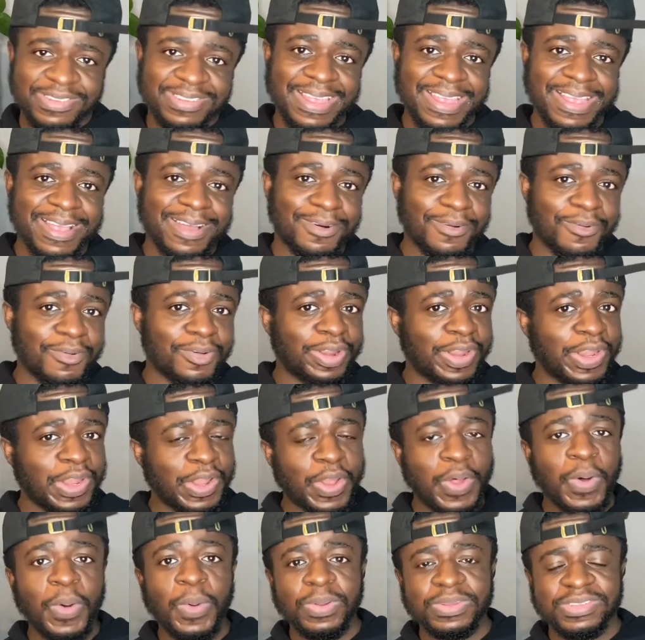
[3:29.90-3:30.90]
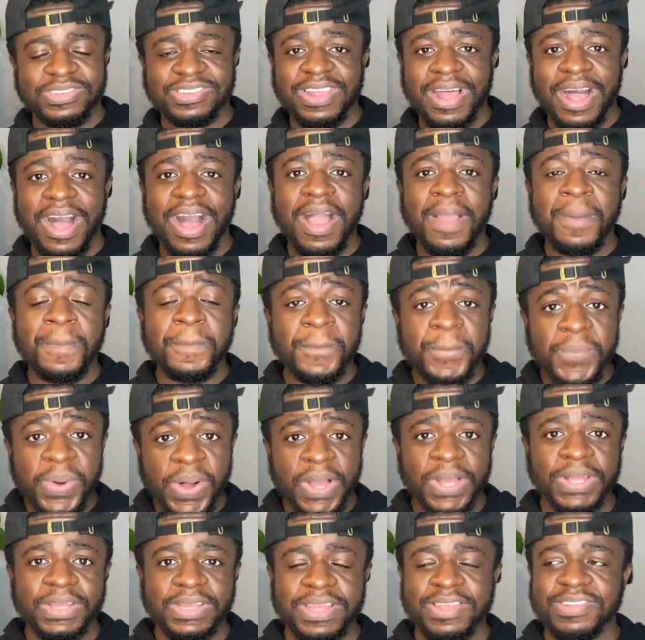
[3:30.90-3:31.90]
a long time,
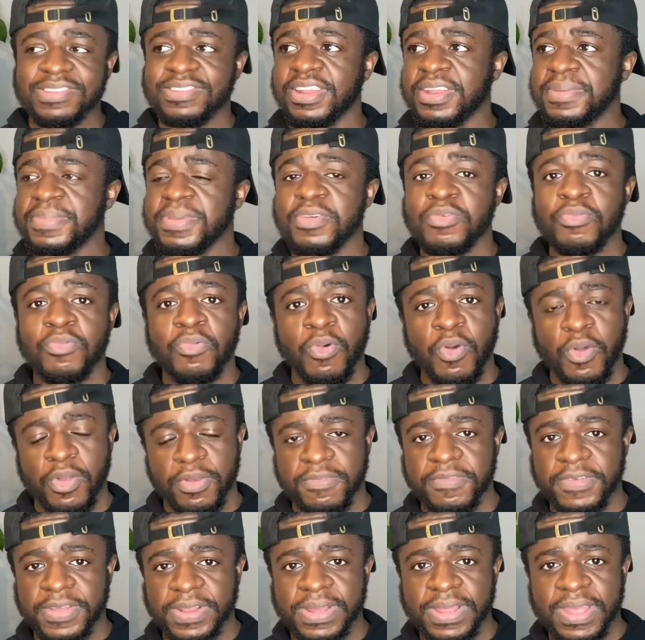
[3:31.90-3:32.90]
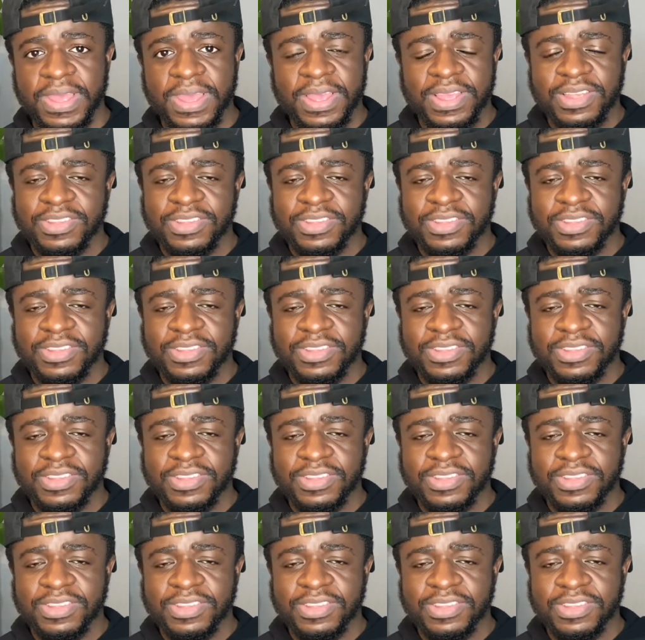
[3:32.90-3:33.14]
but it's gonna be worth it.